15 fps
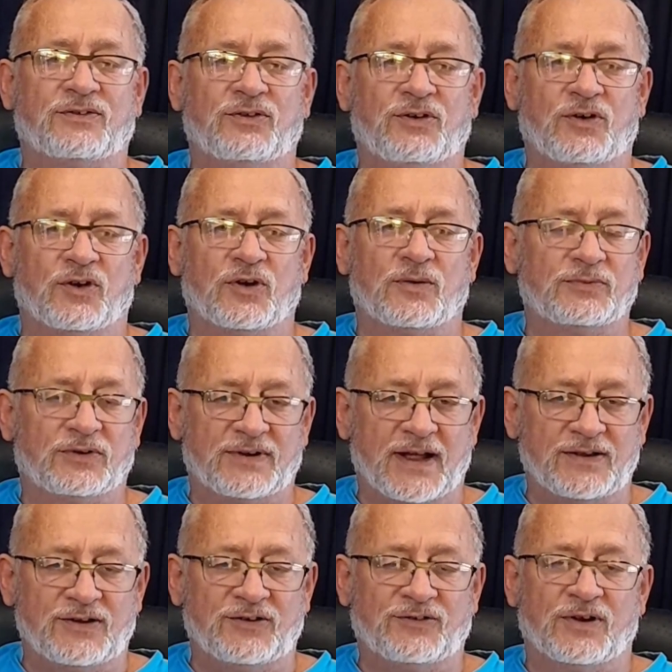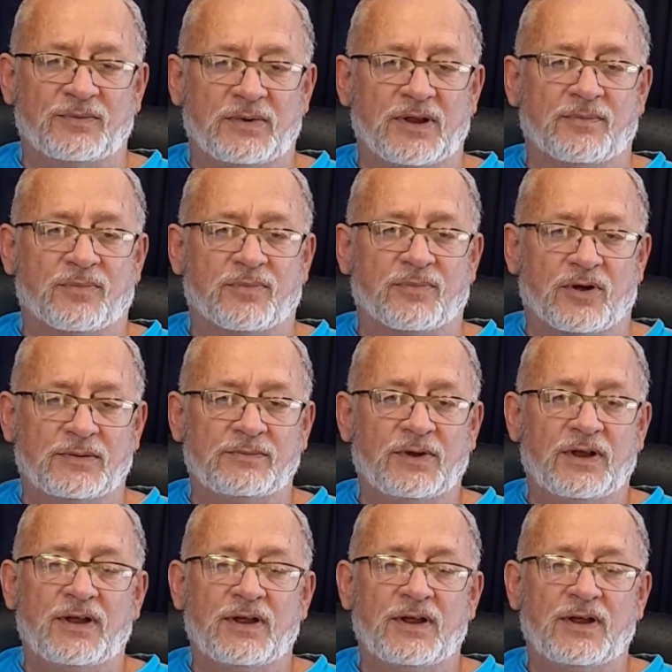to Europe, that is going to be a problem.